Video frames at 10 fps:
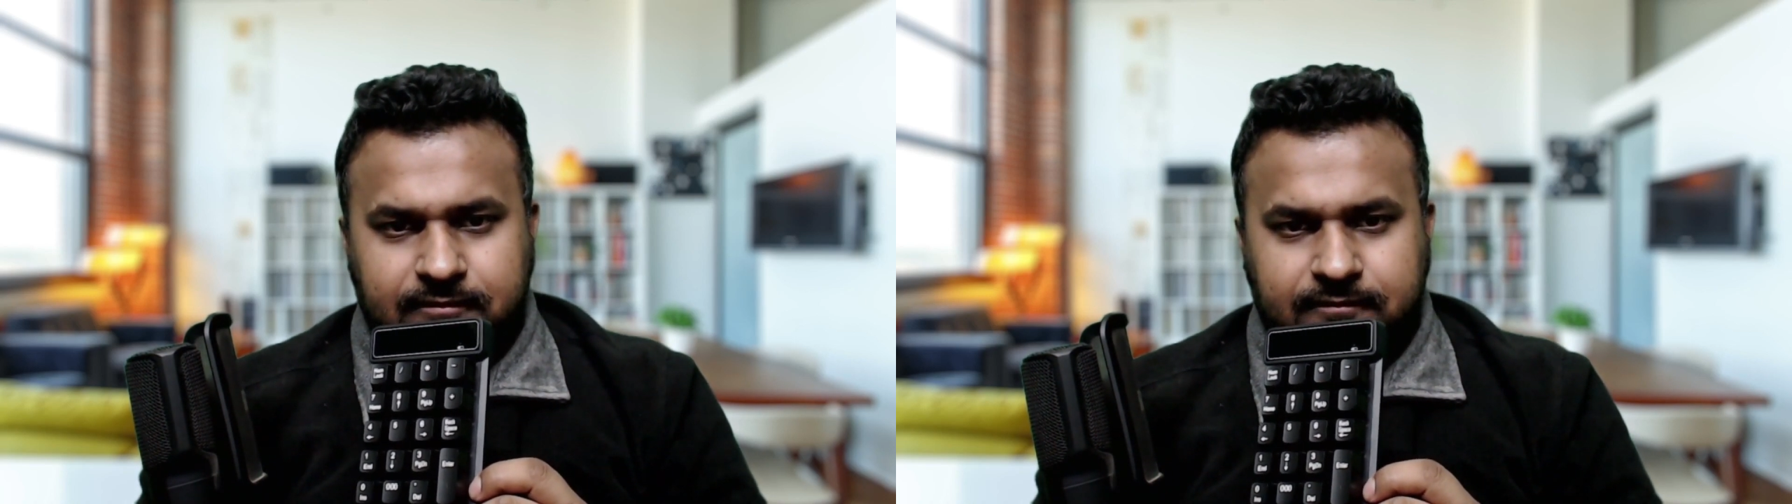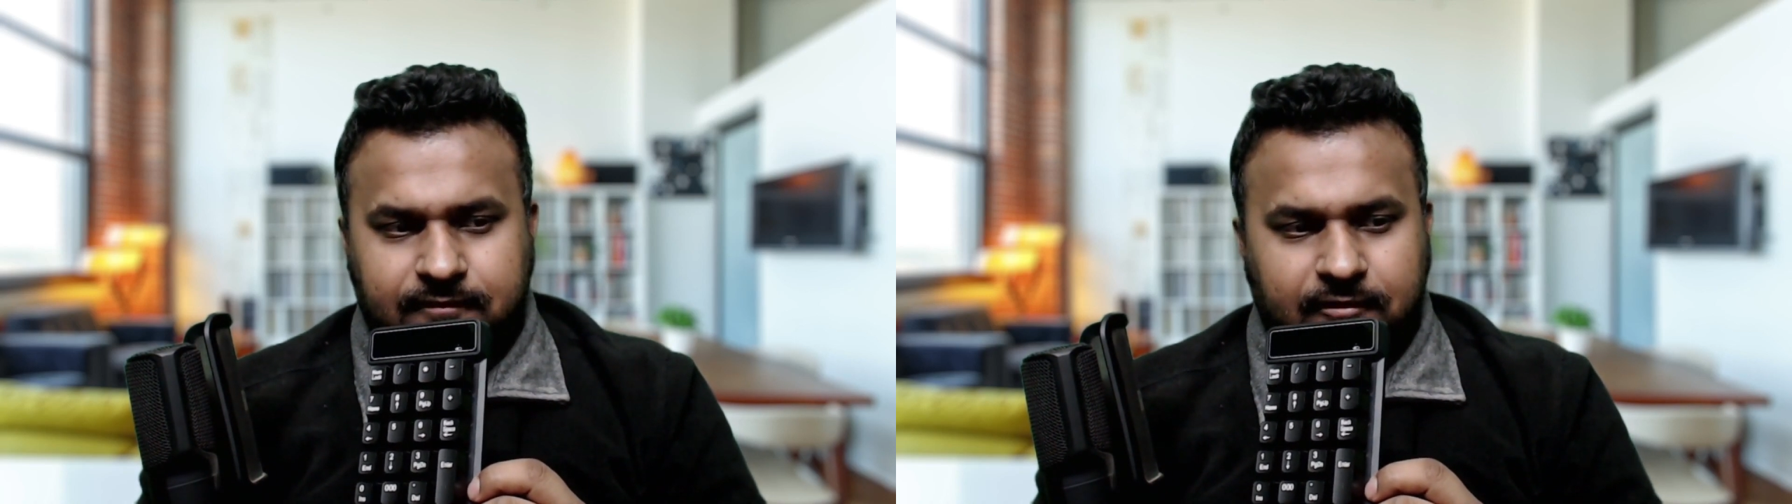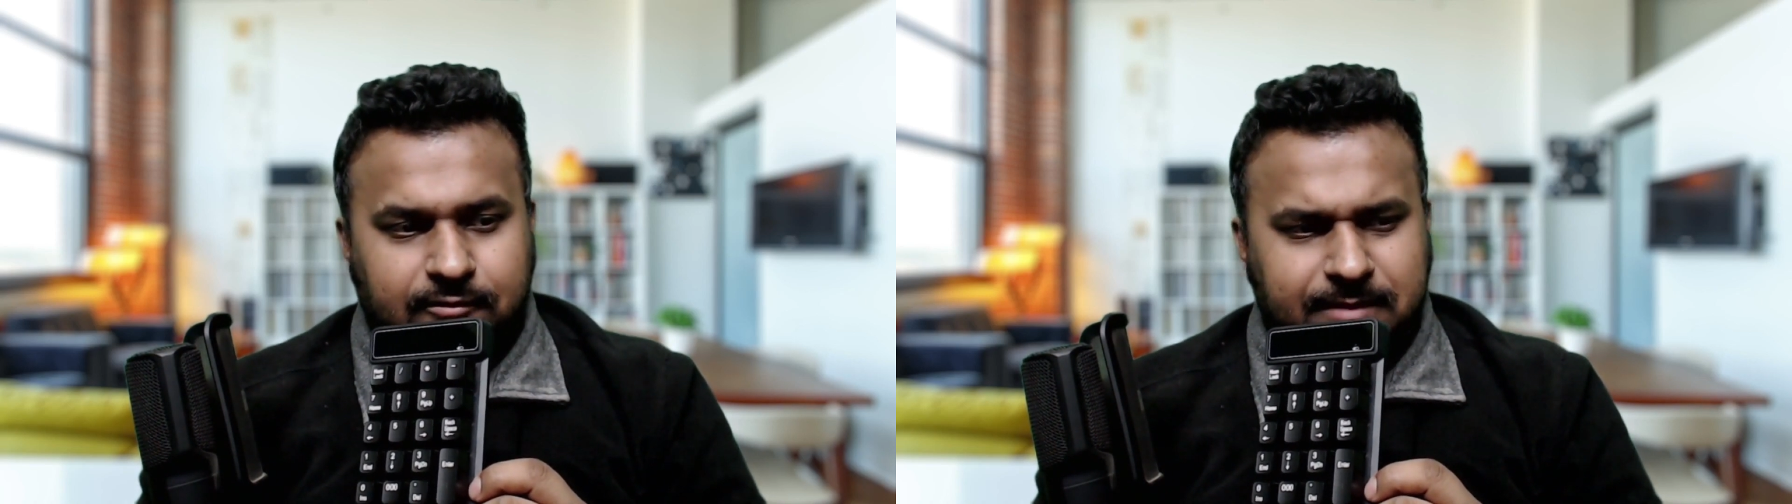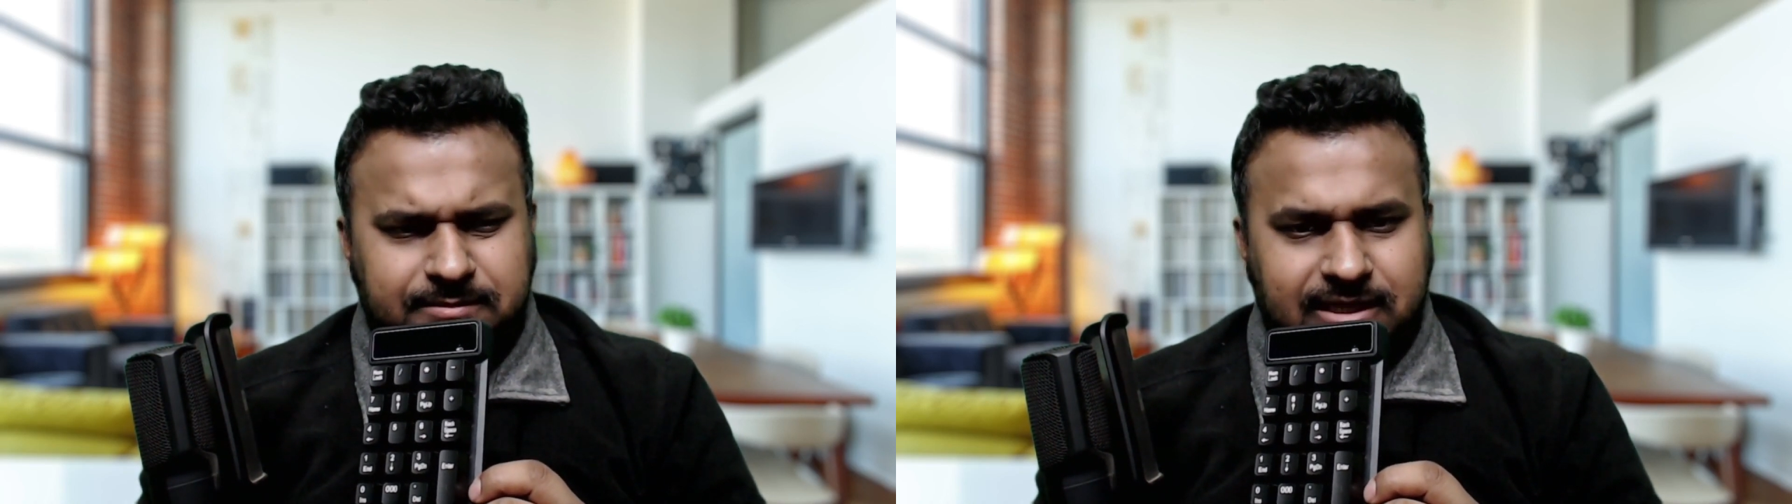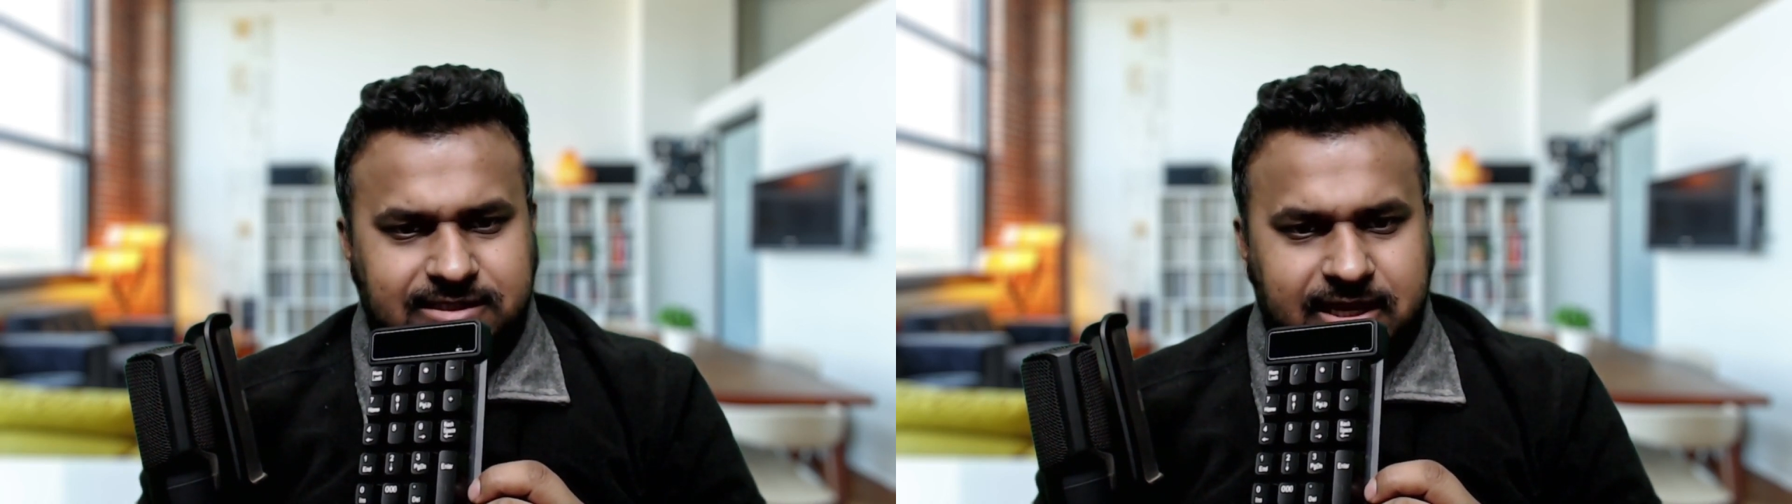for
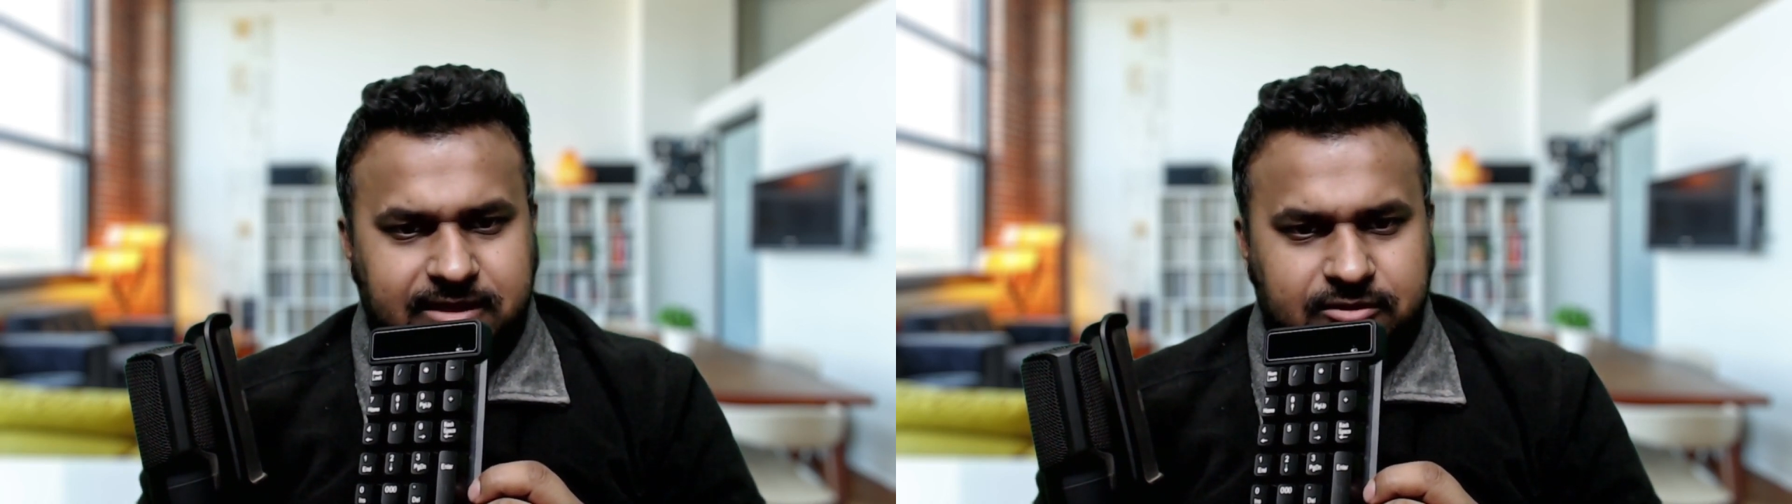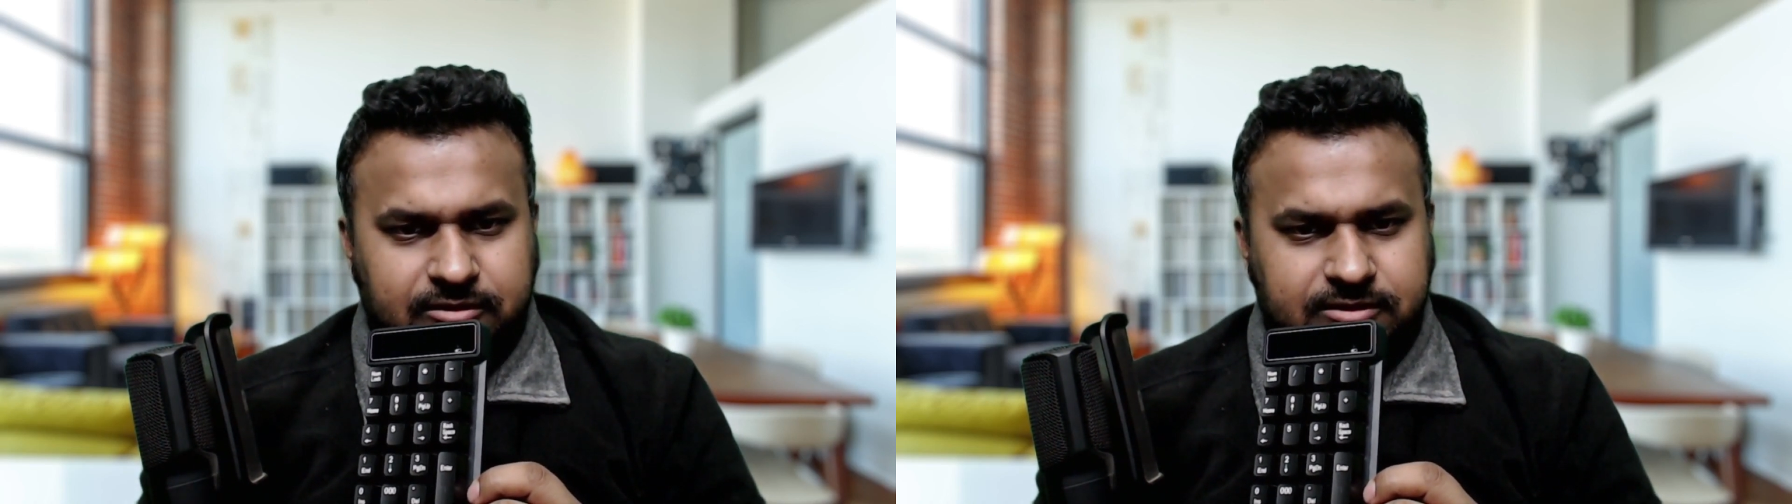maybe like $10